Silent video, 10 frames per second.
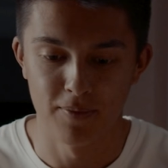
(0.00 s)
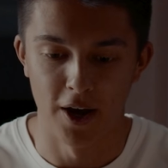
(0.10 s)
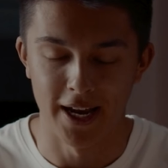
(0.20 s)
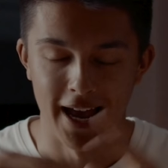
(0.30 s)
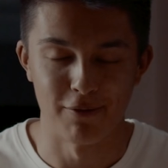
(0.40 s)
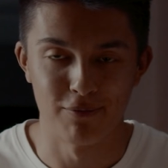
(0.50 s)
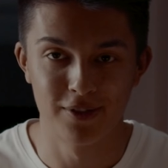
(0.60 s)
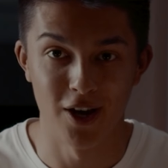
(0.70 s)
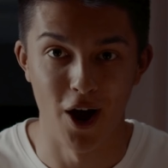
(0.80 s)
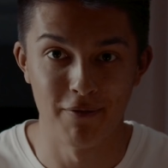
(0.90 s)
Okay,
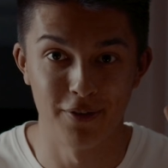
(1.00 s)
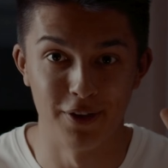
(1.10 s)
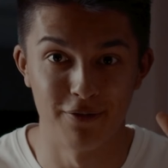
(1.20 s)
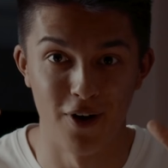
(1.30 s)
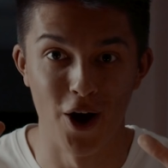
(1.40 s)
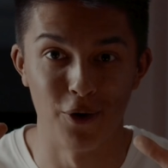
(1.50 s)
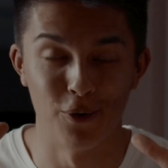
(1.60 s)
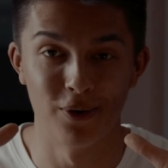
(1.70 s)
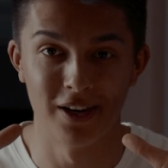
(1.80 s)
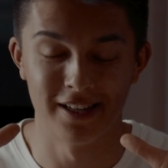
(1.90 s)
time for the
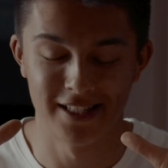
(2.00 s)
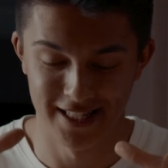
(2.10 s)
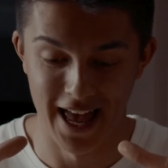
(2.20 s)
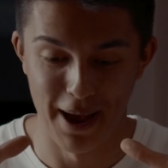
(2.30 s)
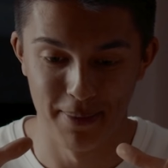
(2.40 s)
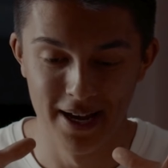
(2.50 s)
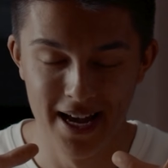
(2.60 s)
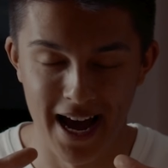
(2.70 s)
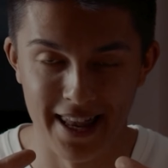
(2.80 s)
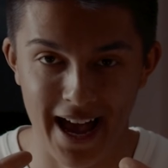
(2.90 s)
final step,
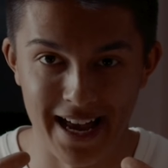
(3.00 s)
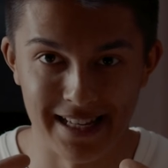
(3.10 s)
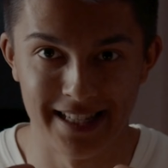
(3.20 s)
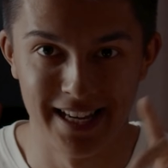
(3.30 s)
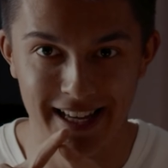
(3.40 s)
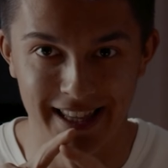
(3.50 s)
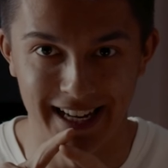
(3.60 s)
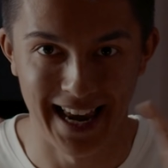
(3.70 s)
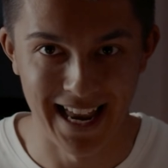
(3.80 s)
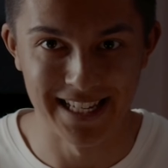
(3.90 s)
and that is the
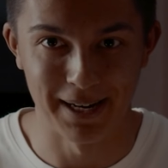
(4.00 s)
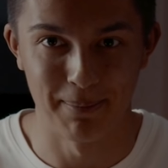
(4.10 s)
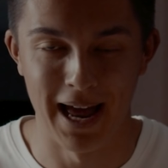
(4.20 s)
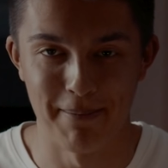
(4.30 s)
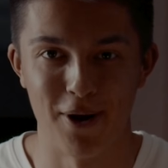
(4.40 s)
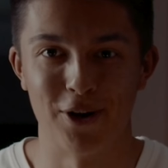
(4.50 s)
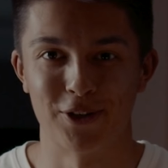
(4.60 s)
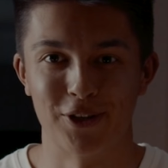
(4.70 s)
classic black bars